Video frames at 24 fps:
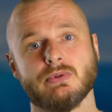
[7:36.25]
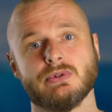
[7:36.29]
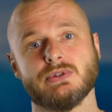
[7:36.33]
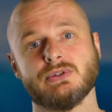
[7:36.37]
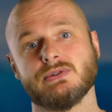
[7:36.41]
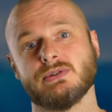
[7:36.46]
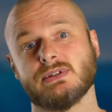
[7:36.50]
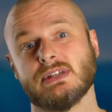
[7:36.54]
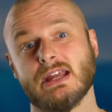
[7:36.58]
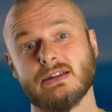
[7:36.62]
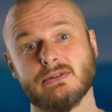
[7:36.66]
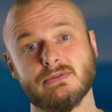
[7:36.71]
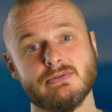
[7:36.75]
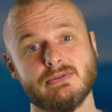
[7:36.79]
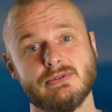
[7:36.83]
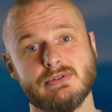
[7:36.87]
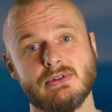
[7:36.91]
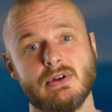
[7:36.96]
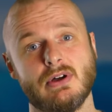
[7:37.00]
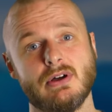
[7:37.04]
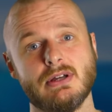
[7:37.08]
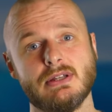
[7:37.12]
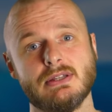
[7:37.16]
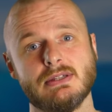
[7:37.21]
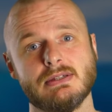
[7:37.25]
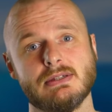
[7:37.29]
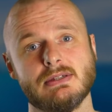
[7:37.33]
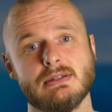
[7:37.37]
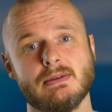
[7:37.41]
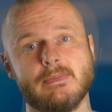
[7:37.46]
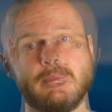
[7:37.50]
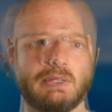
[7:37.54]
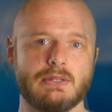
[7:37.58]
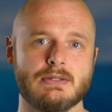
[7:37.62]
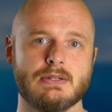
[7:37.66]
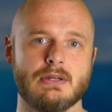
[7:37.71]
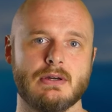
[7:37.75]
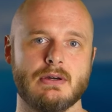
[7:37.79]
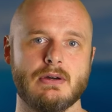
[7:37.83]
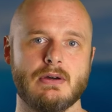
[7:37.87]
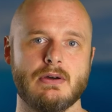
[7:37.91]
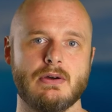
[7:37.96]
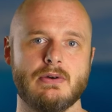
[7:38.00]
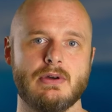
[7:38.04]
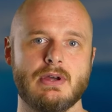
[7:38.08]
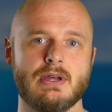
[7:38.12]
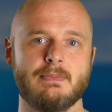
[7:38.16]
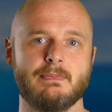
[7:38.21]
subtle signs.
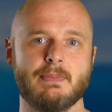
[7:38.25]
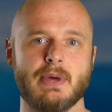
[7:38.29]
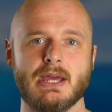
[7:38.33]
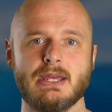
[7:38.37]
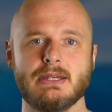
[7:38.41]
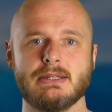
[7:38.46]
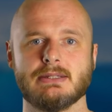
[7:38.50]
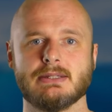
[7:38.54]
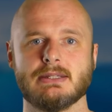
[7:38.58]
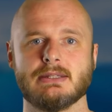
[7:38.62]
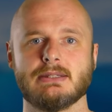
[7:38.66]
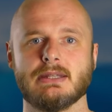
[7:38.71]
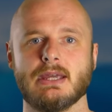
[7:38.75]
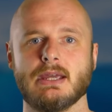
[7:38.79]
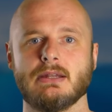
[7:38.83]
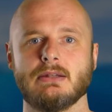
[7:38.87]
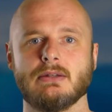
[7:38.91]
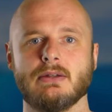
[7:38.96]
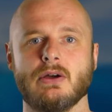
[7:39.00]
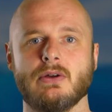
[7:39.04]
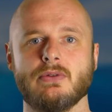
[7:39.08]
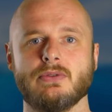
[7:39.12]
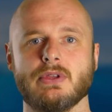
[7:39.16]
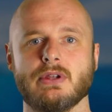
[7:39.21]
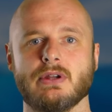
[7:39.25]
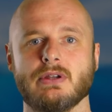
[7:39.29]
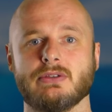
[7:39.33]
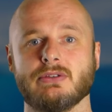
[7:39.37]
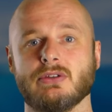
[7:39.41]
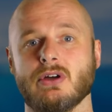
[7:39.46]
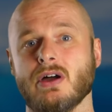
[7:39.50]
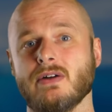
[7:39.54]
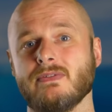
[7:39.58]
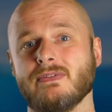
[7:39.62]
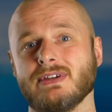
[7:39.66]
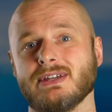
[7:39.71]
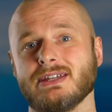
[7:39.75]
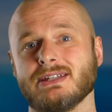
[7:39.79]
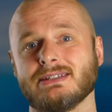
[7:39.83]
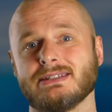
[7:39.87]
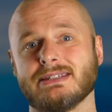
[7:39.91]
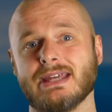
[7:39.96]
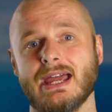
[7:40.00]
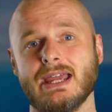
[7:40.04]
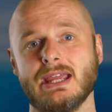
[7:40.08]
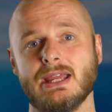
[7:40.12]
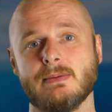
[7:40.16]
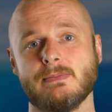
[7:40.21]
So it pays to take note that a diver can
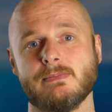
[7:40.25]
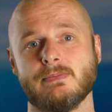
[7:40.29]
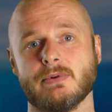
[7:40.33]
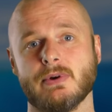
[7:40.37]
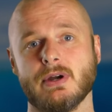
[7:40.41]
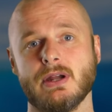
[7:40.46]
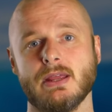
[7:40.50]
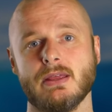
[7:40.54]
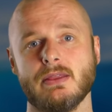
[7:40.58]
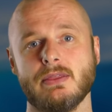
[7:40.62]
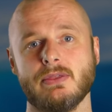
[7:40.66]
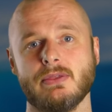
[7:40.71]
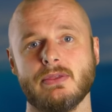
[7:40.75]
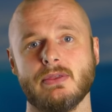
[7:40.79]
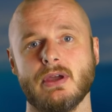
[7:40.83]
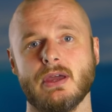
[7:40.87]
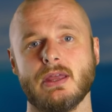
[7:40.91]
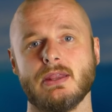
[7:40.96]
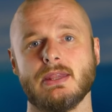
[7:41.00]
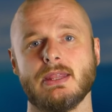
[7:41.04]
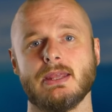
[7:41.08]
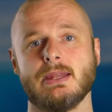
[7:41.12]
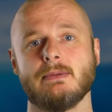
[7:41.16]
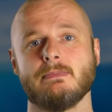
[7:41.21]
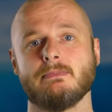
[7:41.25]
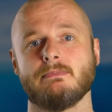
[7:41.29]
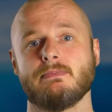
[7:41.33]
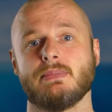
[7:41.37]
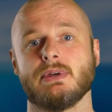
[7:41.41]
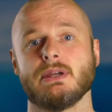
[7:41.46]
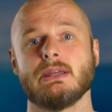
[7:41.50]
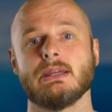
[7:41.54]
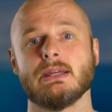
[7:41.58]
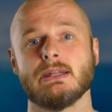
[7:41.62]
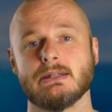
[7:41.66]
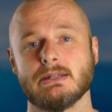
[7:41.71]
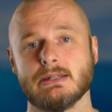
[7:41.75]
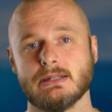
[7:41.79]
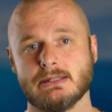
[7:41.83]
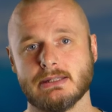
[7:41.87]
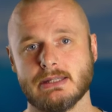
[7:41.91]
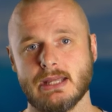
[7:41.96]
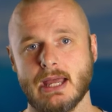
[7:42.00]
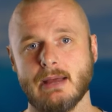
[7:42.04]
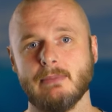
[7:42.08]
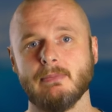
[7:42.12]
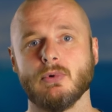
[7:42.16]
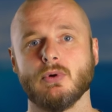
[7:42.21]
take a breath and then begin to
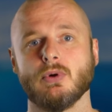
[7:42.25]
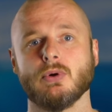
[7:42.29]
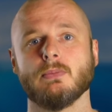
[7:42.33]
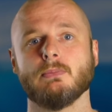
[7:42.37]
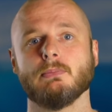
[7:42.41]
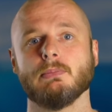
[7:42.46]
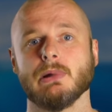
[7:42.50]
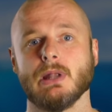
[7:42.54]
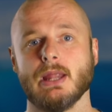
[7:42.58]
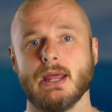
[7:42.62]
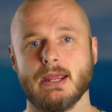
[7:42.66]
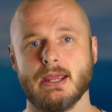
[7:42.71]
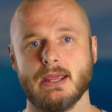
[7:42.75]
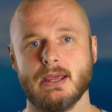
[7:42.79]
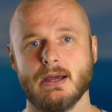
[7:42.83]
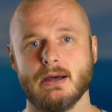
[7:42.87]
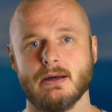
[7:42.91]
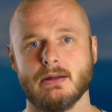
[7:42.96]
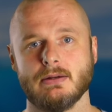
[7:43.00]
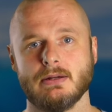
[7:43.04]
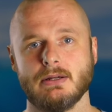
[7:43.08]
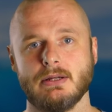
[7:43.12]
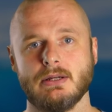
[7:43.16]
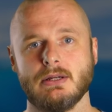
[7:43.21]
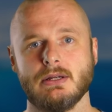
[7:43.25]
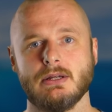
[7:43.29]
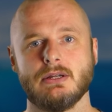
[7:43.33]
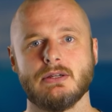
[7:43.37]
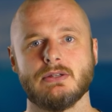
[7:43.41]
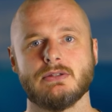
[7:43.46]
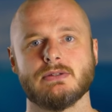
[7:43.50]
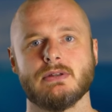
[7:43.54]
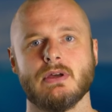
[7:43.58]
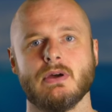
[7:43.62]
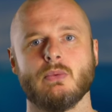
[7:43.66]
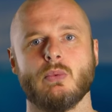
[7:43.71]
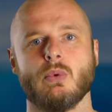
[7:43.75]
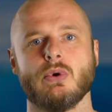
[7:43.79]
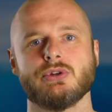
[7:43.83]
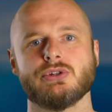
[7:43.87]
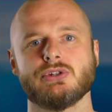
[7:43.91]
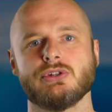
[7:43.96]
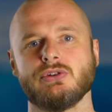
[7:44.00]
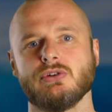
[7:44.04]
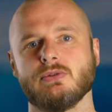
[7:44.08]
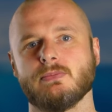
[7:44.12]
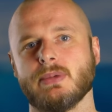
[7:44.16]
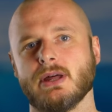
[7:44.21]
samba or black out. So
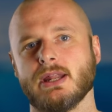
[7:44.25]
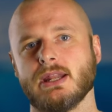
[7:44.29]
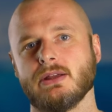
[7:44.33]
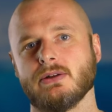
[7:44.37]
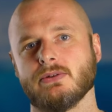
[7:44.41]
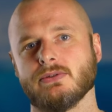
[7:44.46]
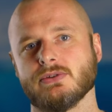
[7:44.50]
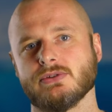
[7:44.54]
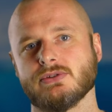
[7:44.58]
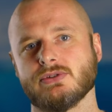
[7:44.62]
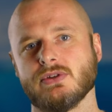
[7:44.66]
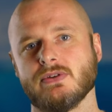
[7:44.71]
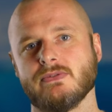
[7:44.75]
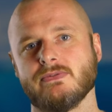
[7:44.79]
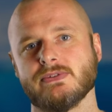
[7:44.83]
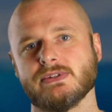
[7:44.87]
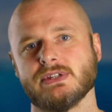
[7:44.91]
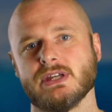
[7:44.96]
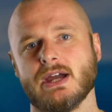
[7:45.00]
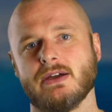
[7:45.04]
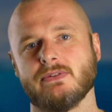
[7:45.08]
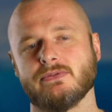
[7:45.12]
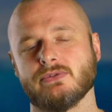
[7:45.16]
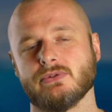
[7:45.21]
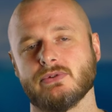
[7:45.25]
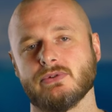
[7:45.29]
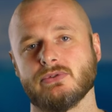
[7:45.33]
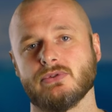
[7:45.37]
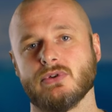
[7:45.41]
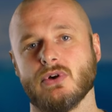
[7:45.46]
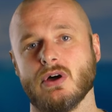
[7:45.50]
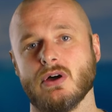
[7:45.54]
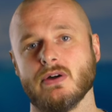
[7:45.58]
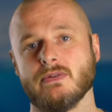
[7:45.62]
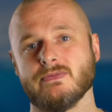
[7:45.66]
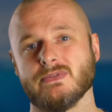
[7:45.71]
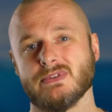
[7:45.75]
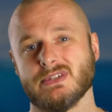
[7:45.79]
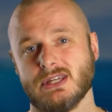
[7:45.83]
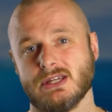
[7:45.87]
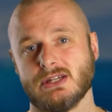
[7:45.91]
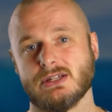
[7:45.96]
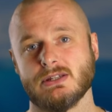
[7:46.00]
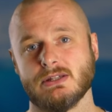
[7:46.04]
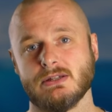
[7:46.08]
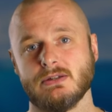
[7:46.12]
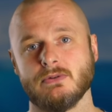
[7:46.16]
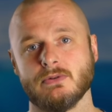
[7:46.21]
watching your buddy on the surface after a dive is
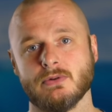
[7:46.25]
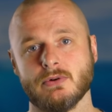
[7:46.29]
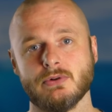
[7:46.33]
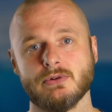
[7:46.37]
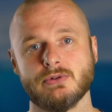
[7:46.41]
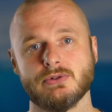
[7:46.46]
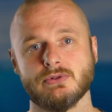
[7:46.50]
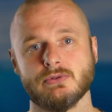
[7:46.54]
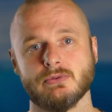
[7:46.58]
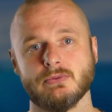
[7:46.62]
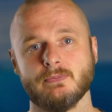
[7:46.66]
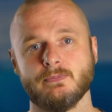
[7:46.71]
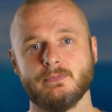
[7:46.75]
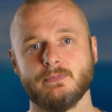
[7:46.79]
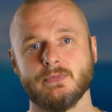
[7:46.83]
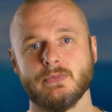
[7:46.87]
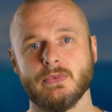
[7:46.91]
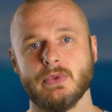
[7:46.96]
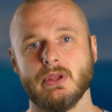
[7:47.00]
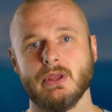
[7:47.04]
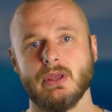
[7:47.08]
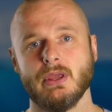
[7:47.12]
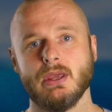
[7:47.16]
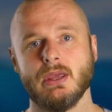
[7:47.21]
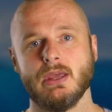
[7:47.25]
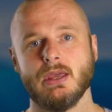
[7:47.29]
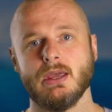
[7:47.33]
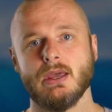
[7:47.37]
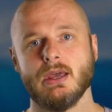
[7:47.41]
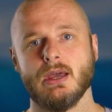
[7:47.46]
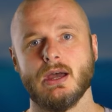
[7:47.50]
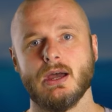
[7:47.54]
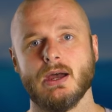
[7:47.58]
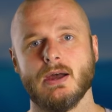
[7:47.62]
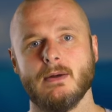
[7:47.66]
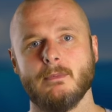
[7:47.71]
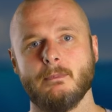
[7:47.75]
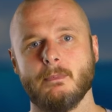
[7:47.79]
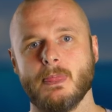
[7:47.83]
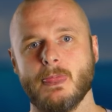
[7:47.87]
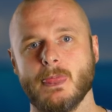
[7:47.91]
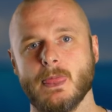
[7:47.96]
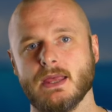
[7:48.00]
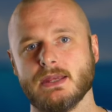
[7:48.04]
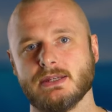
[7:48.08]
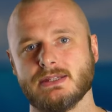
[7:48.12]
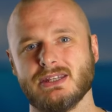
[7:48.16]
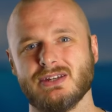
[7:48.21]
actually crucial,
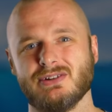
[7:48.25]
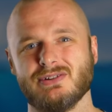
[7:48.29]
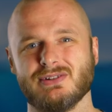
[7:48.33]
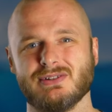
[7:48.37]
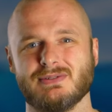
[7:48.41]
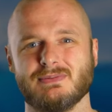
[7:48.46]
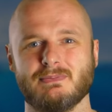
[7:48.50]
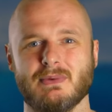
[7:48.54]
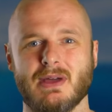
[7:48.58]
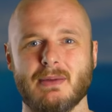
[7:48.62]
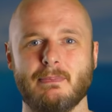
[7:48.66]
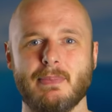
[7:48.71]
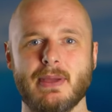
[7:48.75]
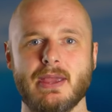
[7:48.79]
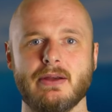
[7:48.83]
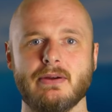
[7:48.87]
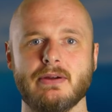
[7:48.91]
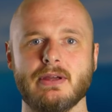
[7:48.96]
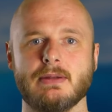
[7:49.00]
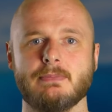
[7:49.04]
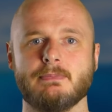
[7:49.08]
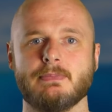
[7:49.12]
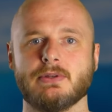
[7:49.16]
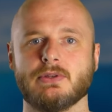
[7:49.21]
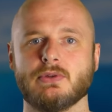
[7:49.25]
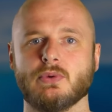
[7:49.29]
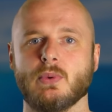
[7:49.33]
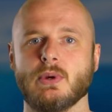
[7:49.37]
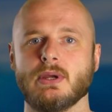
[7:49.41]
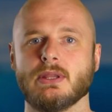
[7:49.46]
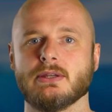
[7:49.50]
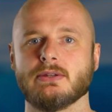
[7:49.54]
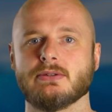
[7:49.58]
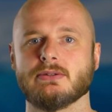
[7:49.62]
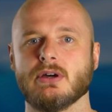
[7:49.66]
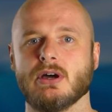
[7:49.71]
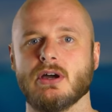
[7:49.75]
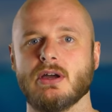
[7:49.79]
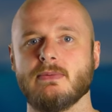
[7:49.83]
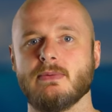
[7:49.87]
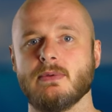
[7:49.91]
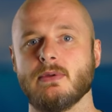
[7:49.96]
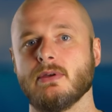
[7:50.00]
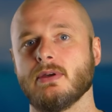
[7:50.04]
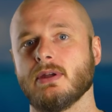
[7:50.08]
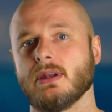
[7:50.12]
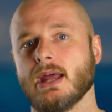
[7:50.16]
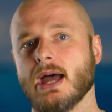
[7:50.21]
as there is a period between the time
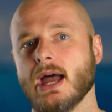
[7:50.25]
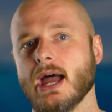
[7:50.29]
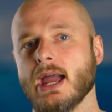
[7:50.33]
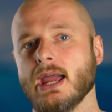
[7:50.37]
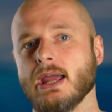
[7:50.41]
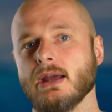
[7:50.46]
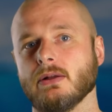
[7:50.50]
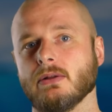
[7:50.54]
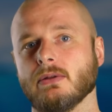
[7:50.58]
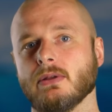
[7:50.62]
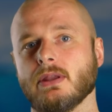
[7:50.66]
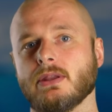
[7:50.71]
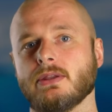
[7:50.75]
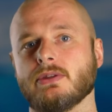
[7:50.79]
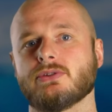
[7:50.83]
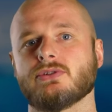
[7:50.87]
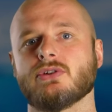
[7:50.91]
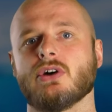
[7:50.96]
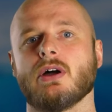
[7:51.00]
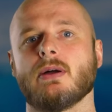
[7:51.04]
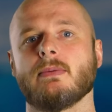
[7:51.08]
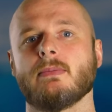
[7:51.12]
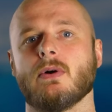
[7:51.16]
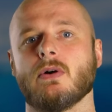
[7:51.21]
you inhale and the time